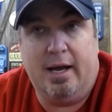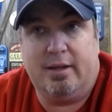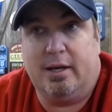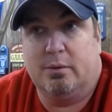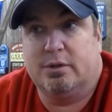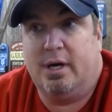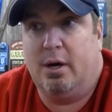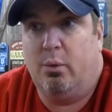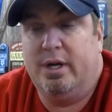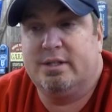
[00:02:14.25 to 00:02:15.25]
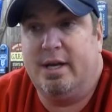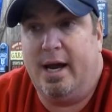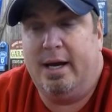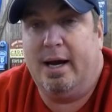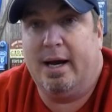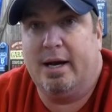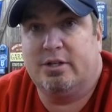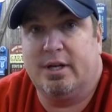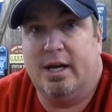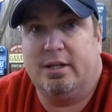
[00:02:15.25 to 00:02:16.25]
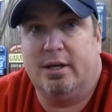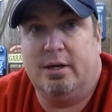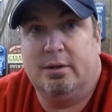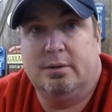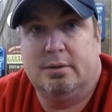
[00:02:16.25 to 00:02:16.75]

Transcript: I think it was Wednesday. I actually got to,